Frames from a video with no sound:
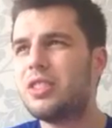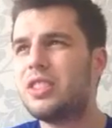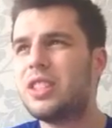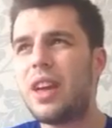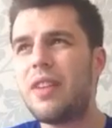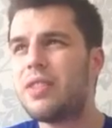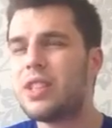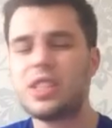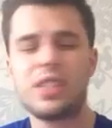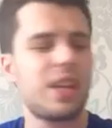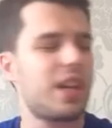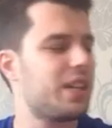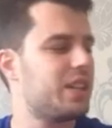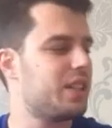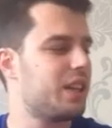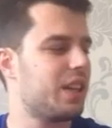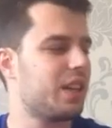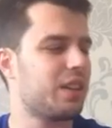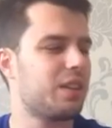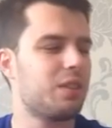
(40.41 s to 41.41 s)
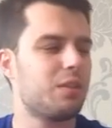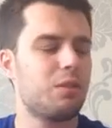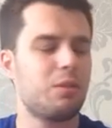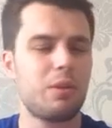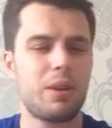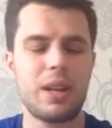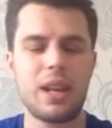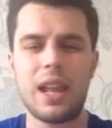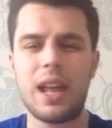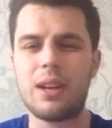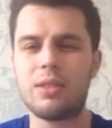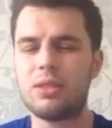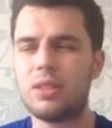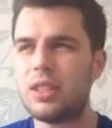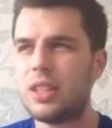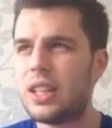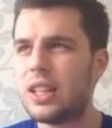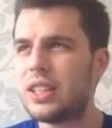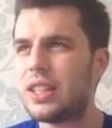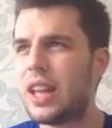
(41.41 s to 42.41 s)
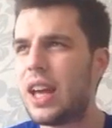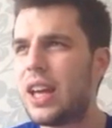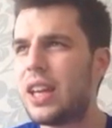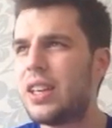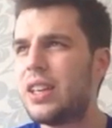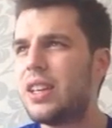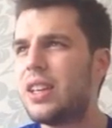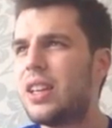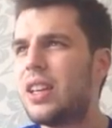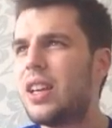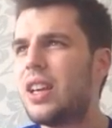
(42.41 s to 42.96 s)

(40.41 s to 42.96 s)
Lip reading: Devastating when allowed to dictate.